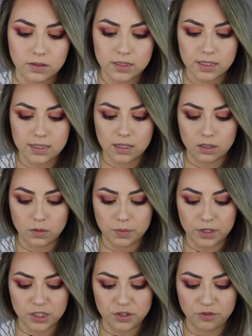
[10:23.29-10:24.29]
detailer
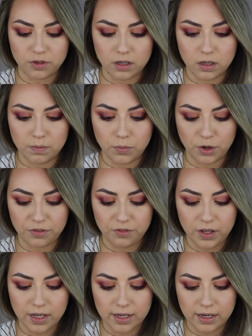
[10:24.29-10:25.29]
brush from
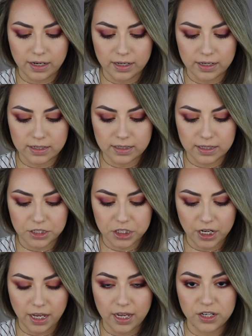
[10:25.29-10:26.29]
Morphe. It is the
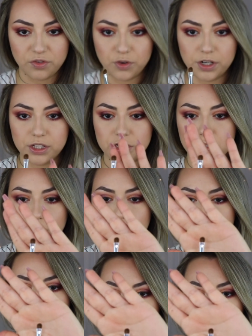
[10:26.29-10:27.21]
JH42. It was in